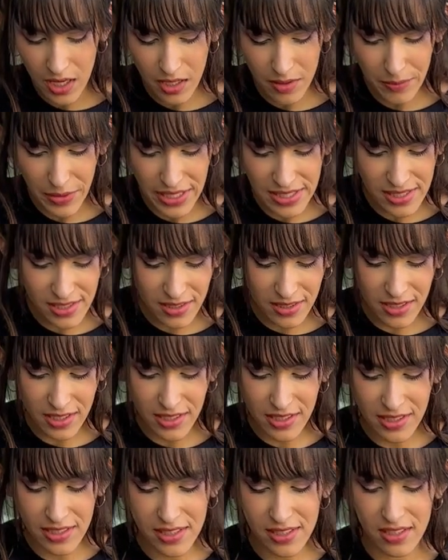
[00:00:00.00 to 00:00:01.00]
Basically,
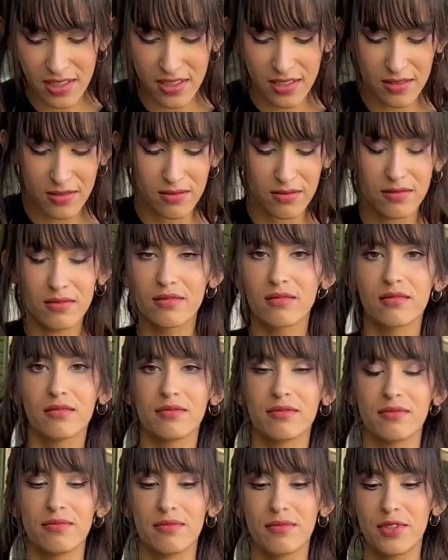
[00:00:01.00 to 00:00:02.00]
it's gonna
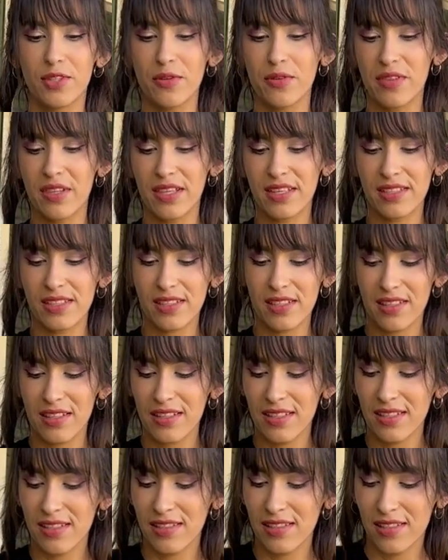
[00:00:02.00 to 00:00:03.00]
do things to
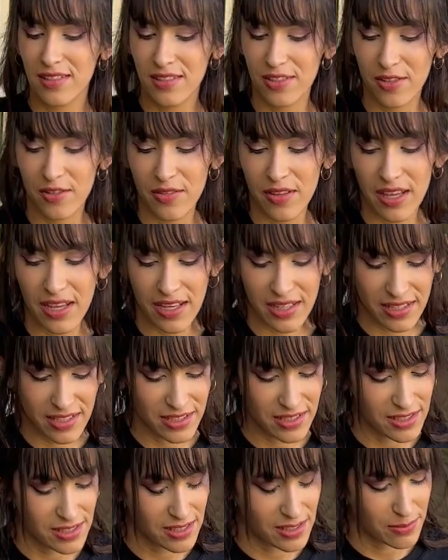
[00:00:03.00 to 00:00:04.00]
this so that it
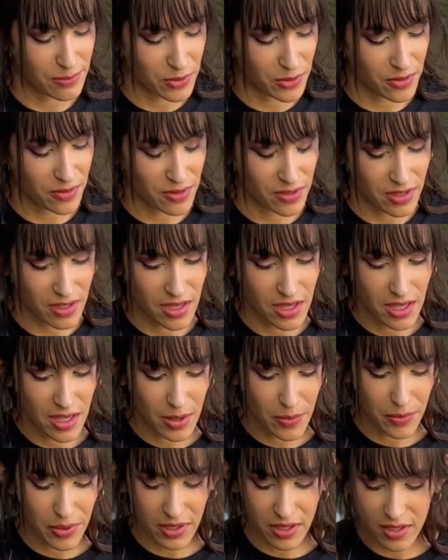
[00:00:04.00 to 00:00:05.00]
is smooth,
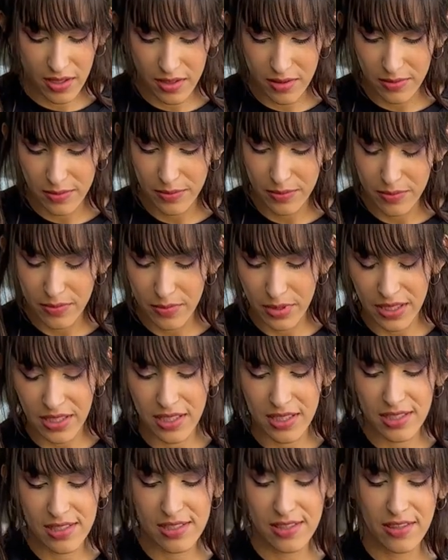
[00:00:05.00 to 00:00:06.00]
but
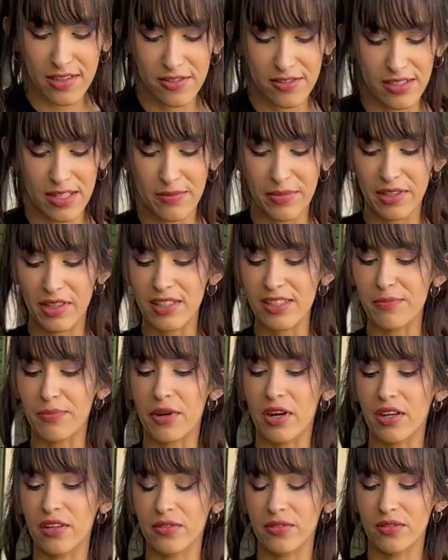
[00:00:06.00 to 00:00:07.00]
because there's gonna be lots of
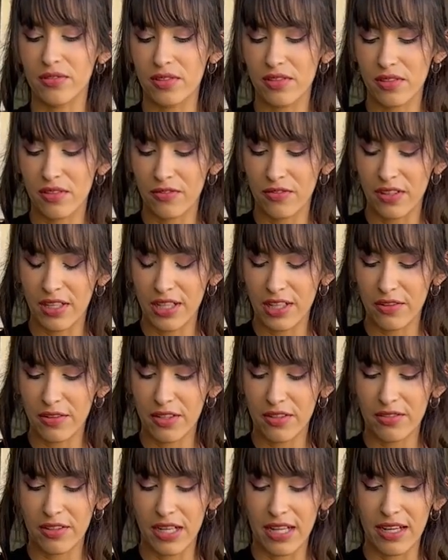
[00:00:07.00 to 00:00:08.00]
particles flying
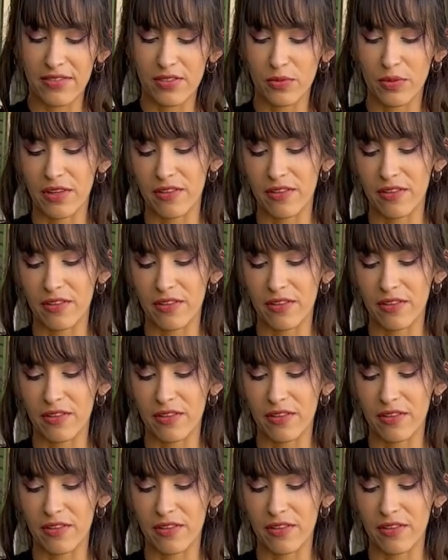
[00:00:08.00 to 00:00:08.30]
around, I have to wear